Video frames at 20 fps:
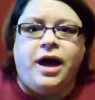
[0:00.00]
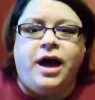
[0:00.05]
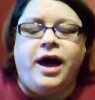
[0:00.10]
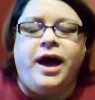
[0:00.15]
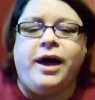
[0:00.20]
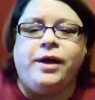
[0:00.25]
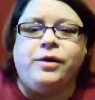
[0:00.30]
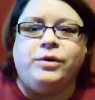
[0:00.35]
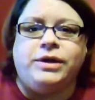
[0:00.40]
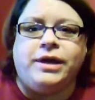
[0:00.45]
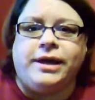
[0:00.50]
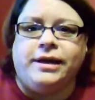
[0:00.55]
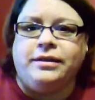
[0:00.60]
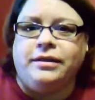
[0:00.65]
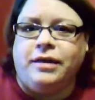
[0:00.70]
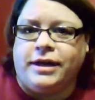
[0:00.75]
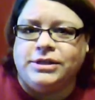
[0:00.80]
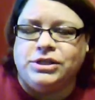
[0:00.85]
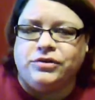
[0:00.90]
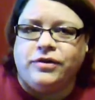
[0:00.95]
Hyundai
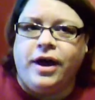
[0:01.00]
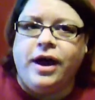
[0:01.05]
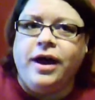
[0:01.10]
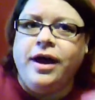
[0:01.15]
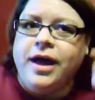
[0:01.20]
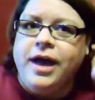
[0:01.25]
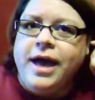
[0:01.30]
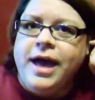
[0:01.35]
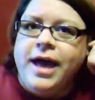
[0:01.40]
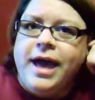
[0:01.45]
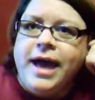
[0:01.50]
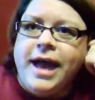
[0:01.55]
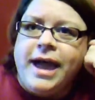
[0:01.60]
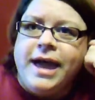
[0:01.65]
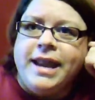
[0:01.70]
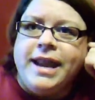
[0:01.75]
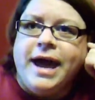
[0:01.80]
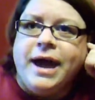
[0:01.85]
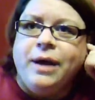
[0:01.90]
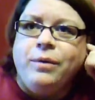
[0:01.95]
Elantra,
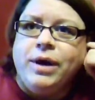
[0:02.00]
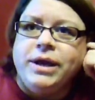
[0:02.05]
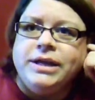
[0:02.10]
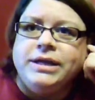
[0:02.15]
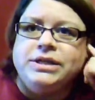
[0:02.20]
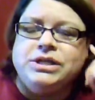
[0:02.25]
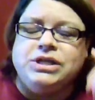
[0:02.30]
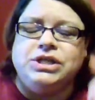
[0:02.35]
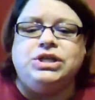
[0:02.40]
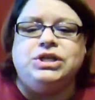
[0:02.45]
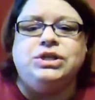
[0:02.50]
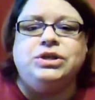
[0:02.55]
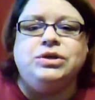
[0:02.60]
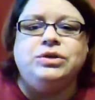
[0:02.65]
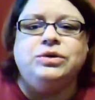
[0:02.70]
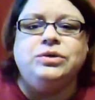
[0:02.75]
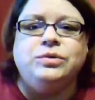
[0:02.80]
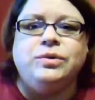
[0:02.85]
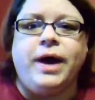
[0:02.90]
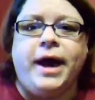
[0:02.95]
and I wanted
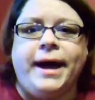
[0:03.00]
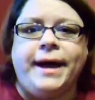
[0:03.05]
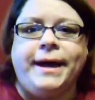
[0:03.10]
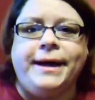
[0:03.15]
to